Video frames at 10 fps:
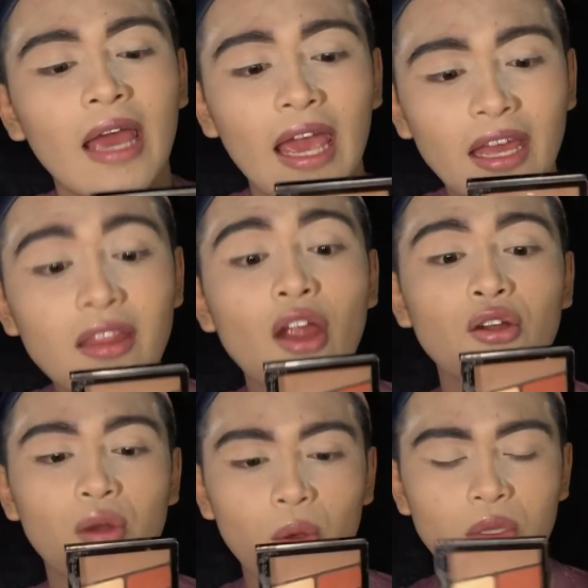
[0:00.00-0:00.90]
in
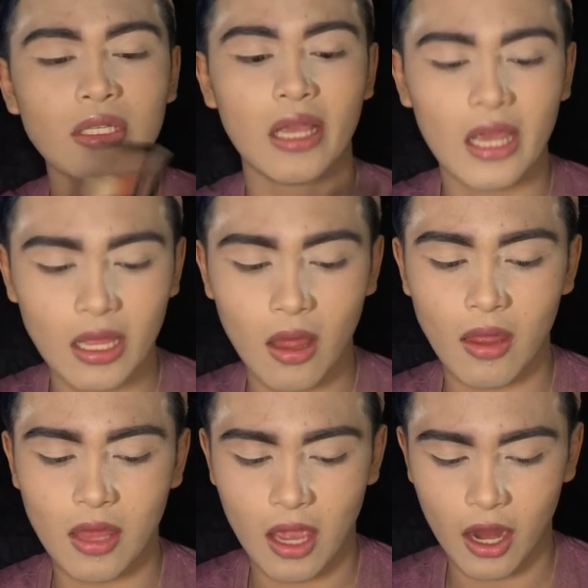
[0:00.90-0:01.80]
Rose in
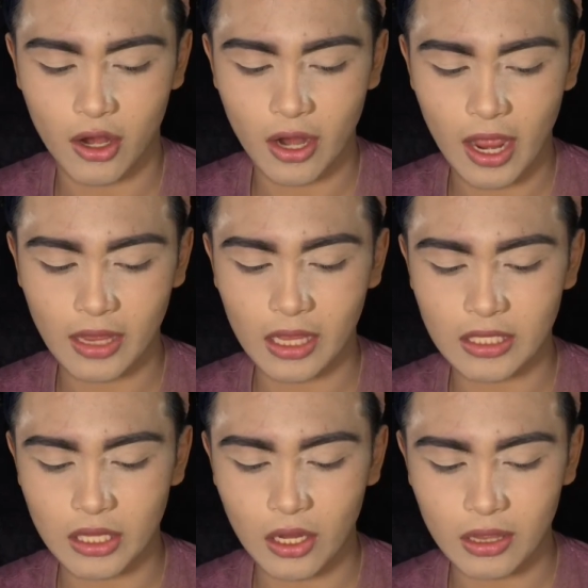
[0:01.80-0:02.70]
the Air, and
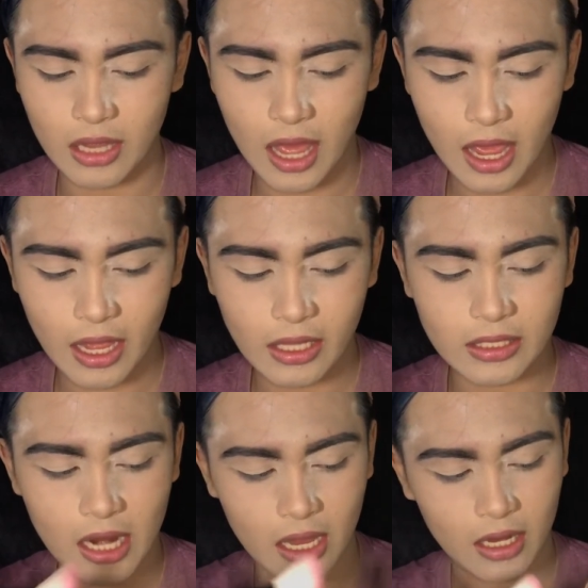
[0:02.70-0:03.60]
it's a
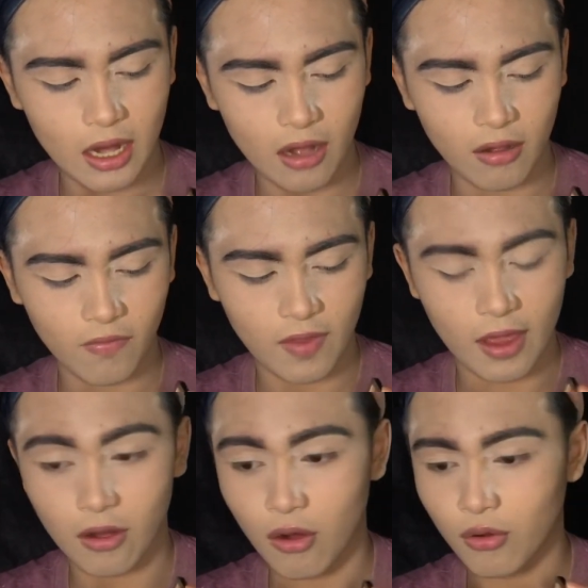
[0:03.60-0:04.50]
nice like kind of
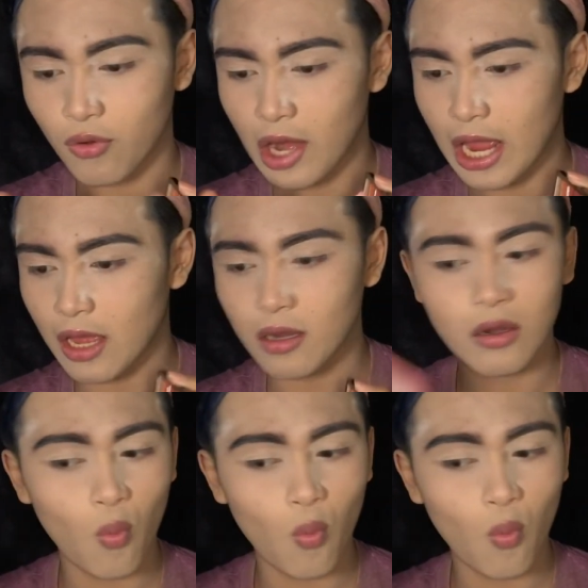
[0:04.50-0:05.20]
like gray